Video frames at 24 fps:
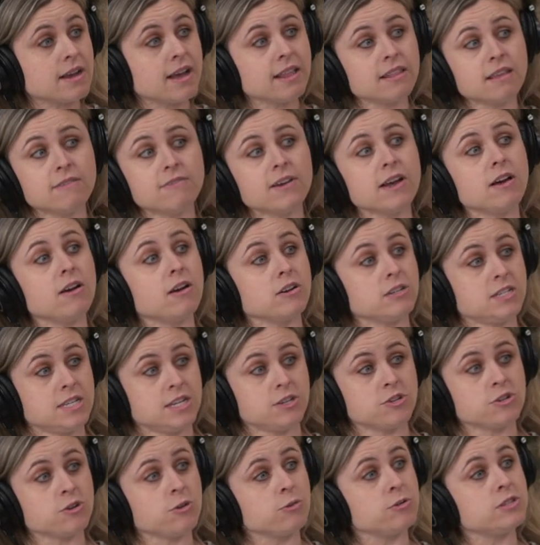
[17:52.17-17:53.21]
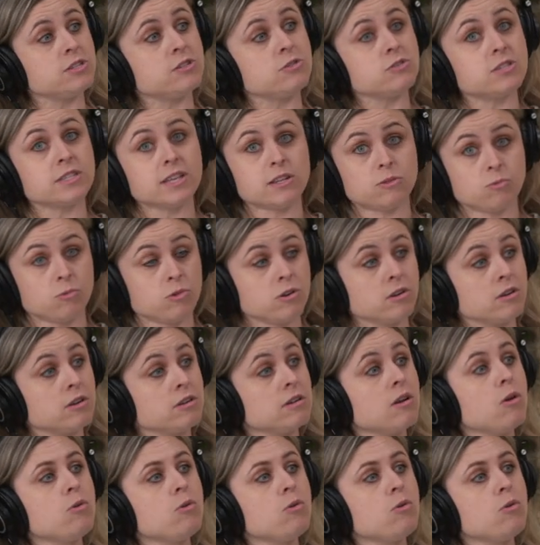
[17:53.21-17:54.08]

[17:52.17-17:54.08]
I love how our teacher always used that word.